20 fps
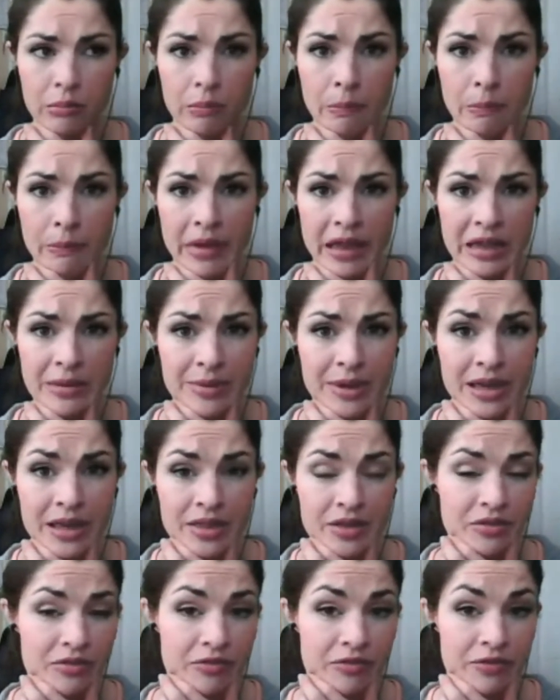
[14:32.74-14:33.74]

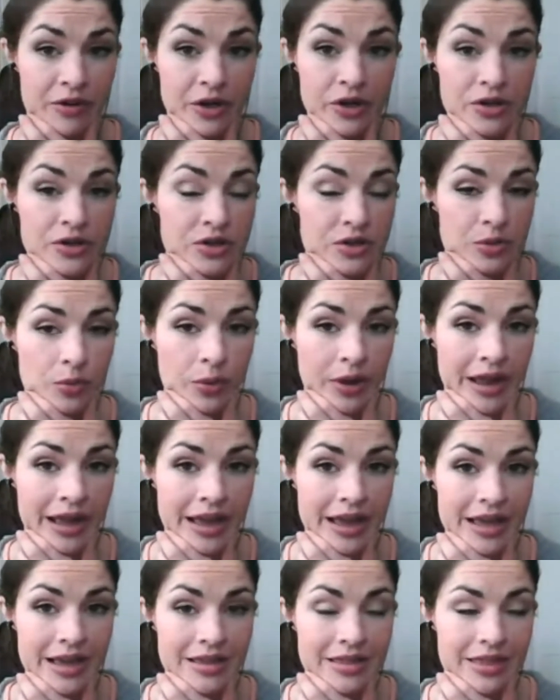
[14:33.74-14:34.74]
maybe the first
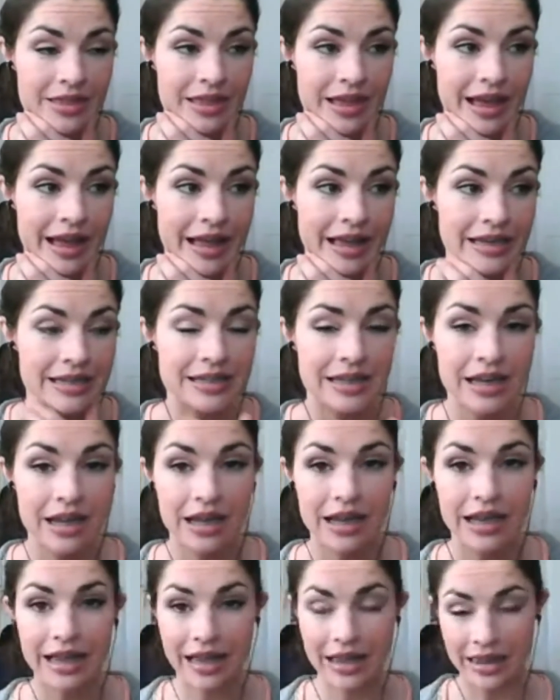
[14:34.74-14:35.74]
way that
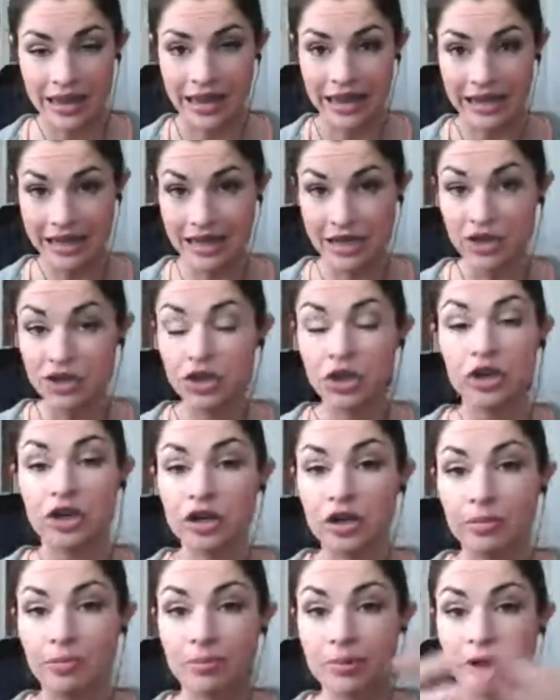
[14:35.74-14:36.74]
like
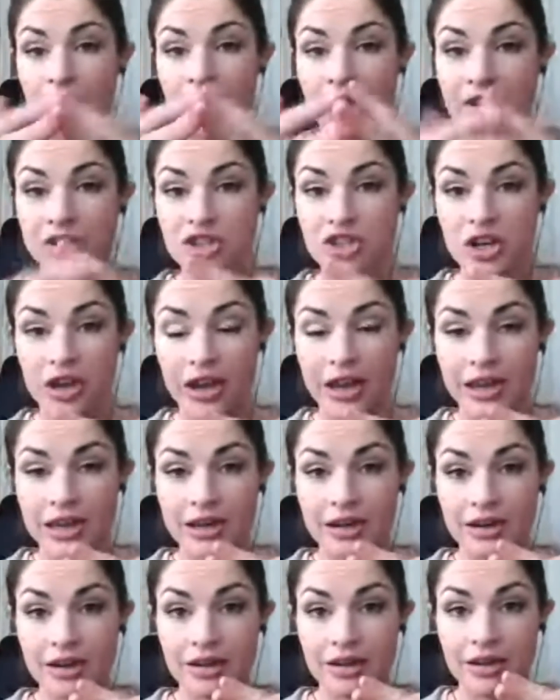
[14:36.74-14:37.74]
inter
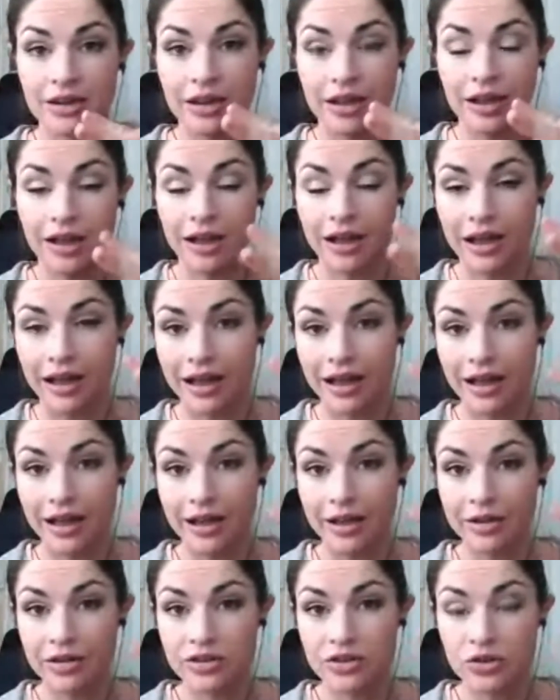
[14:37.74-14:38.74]
blockchain
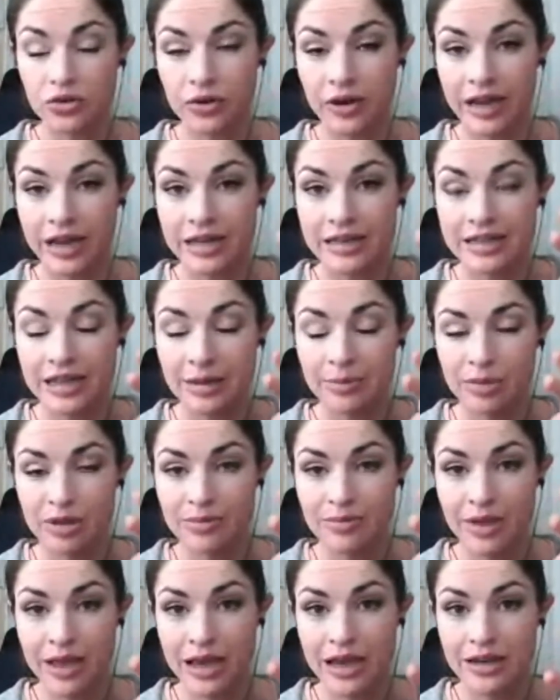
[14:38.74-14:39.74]
uh, trades can
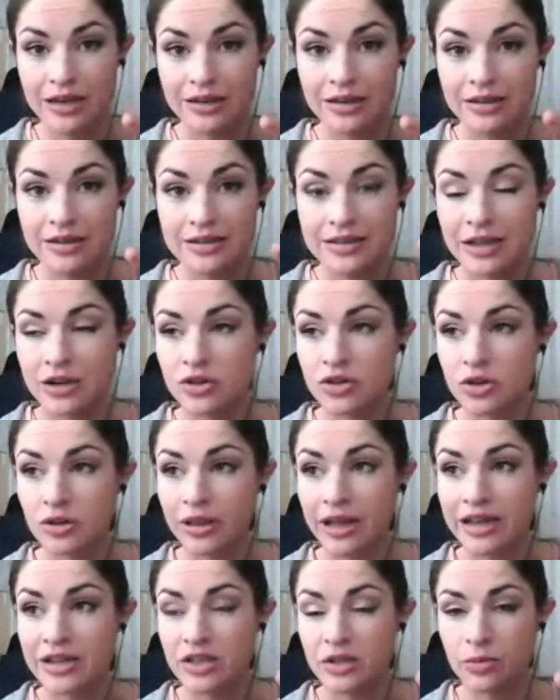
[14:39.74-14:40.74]
be made in a
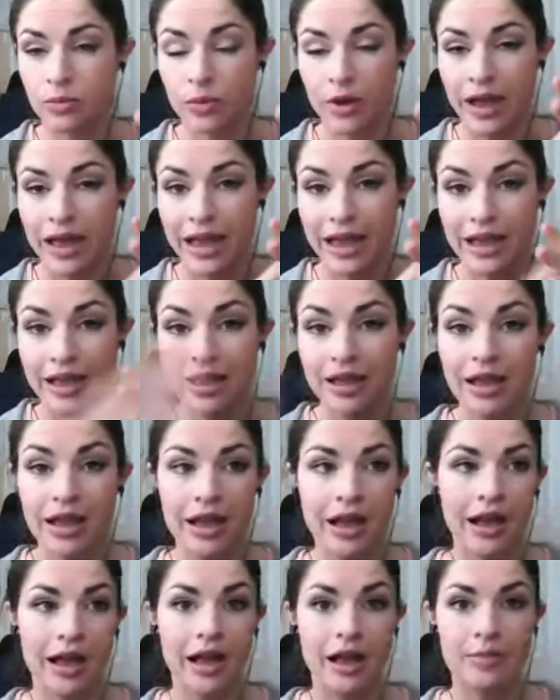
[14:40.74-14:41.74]
decentralized way.
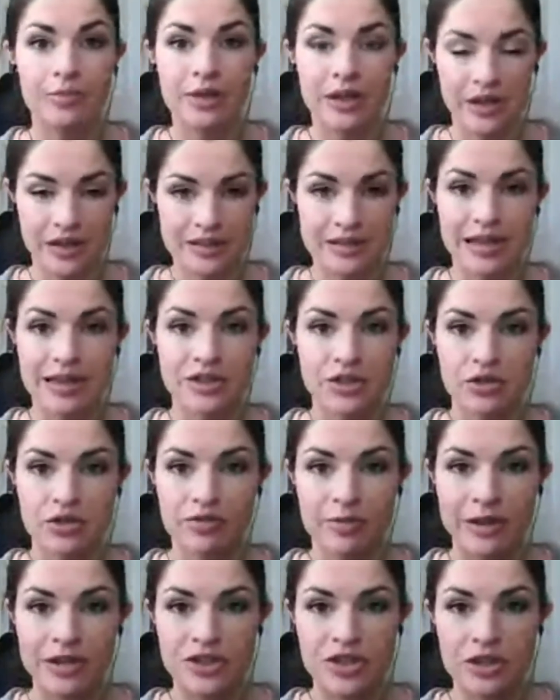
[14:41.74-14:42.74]
Um, because as
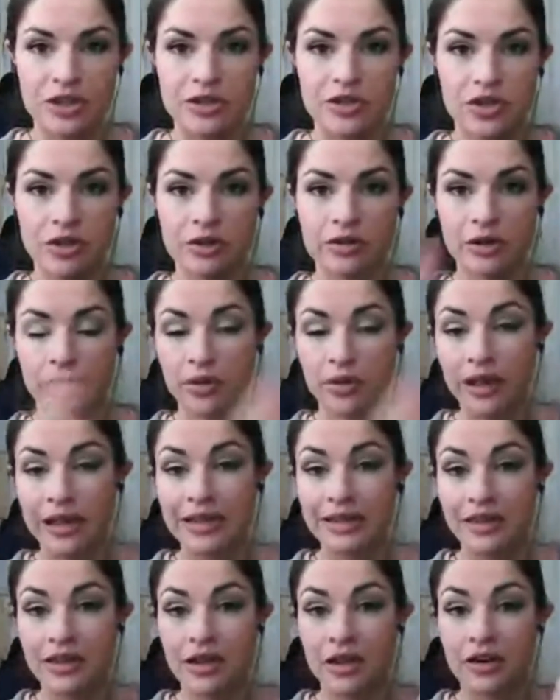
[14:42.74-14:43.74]
you've mentioned, you know,
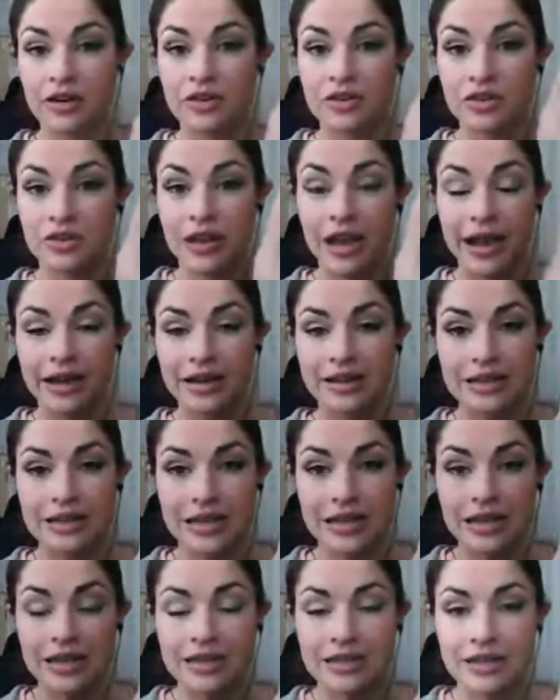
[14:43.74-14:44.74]
like there's the
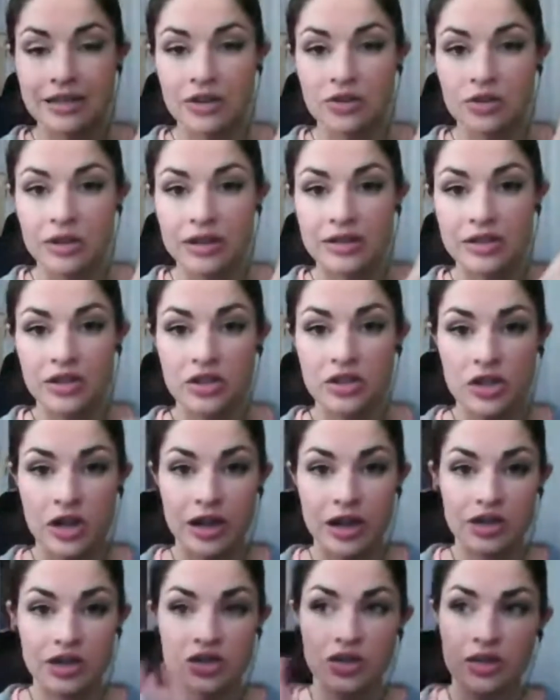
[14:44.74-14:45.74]
NXT decentralized
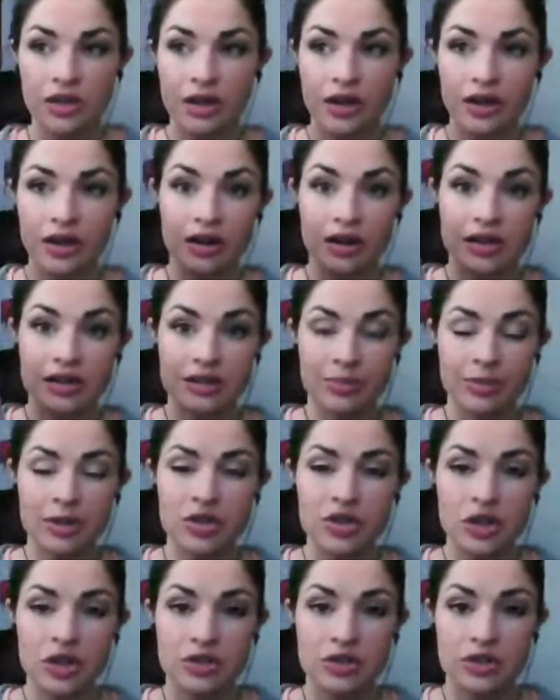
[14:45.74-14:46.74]
exchange, there is the
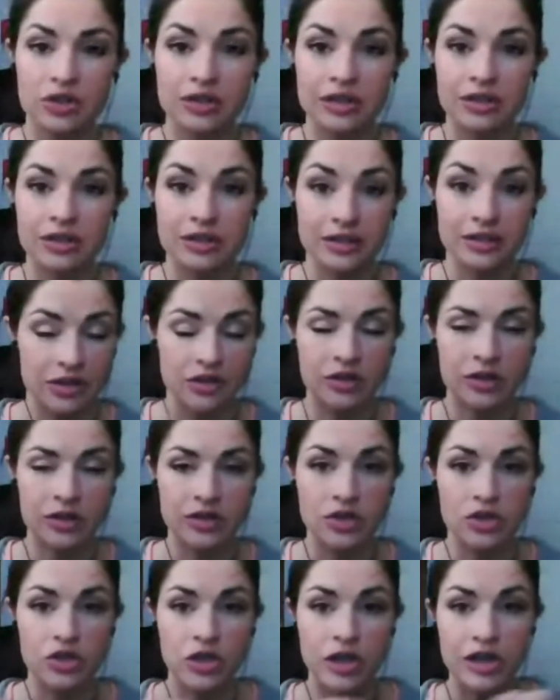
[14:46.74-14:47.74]
BitShares ex-
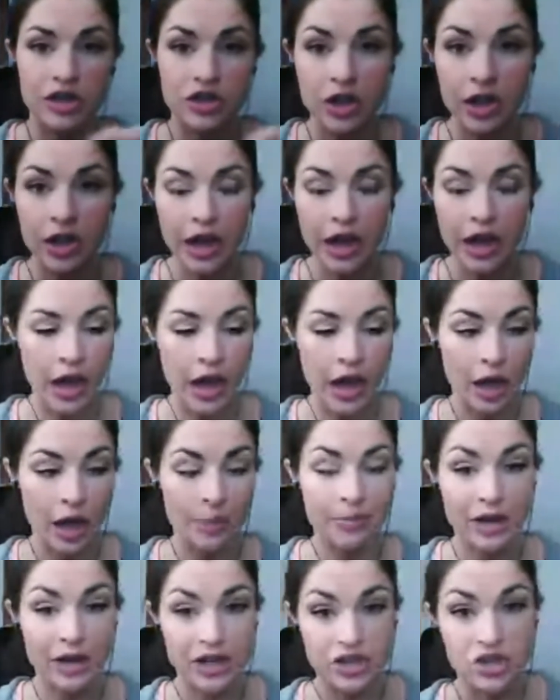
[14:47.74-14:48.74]
decentralized exchange,
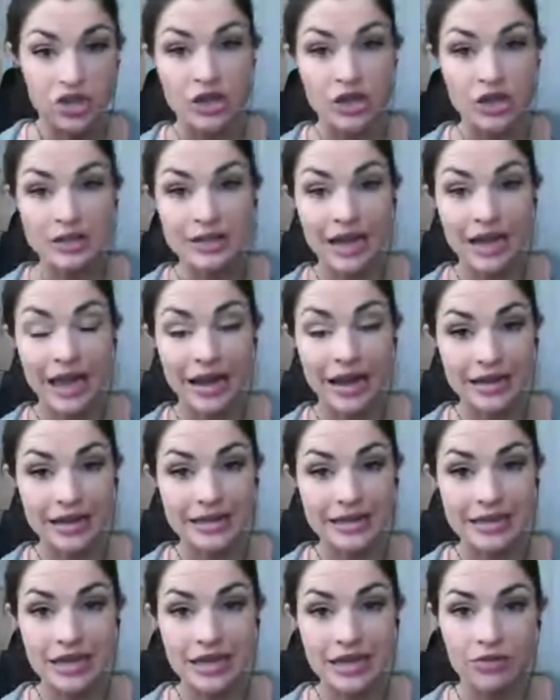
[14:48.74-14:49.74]
um, but it's just
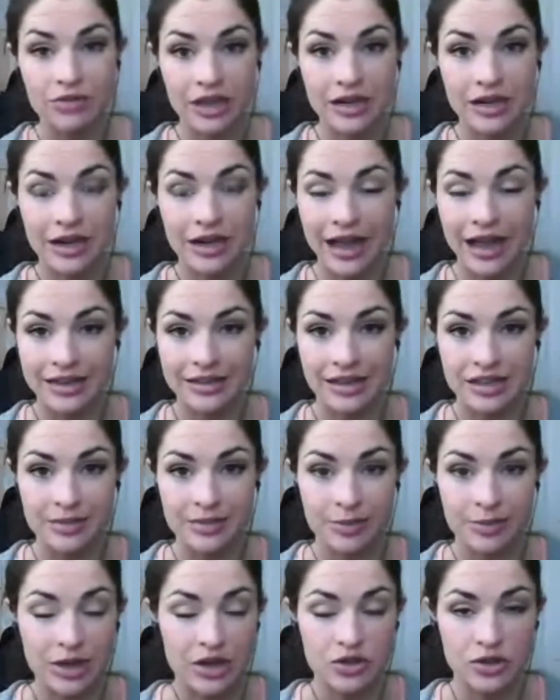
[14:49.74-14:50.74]
NXT related
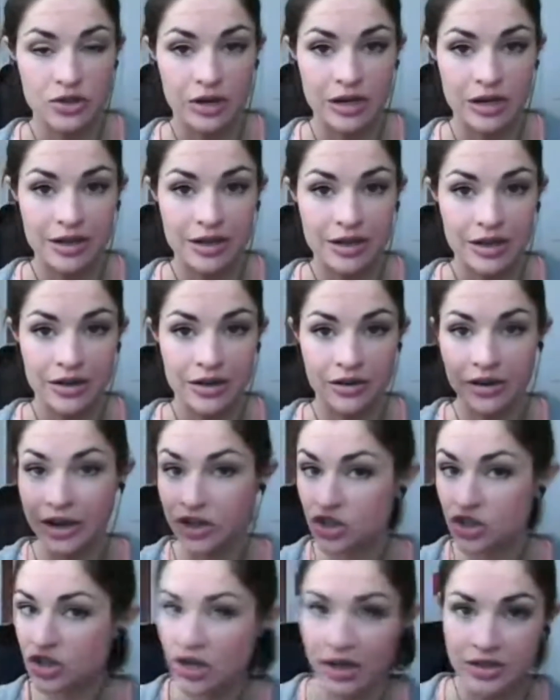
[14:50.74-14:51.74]
assets being traded here
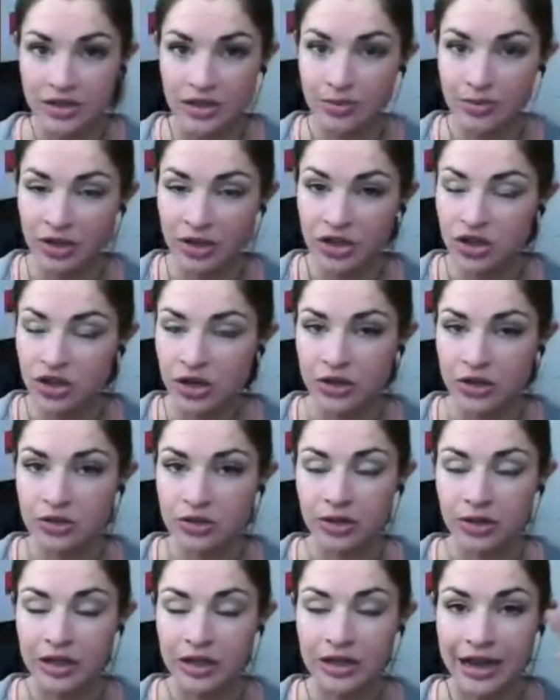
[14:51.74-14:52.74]
and just BitShares
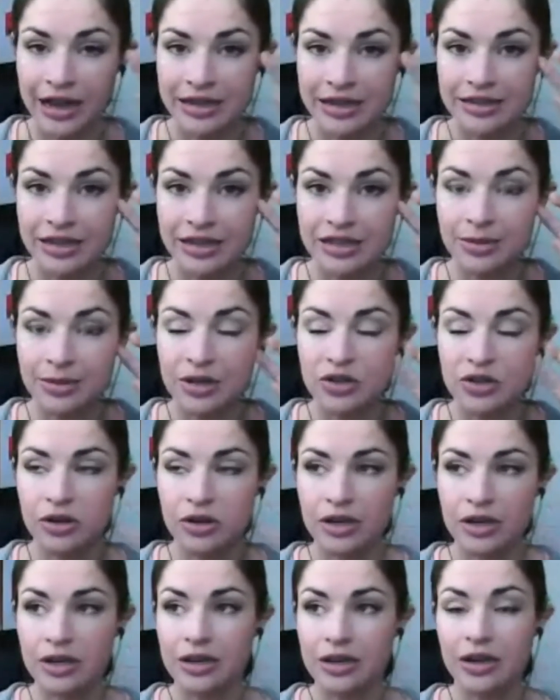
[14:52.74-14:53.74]
related assets being
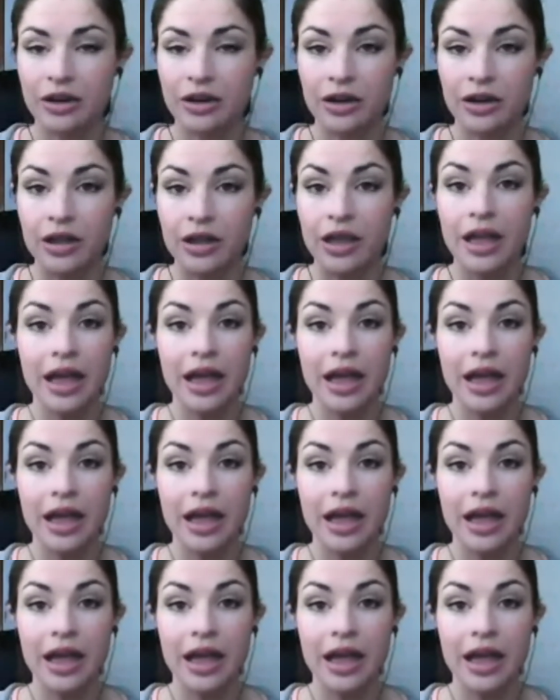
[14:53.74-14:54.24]
traded here.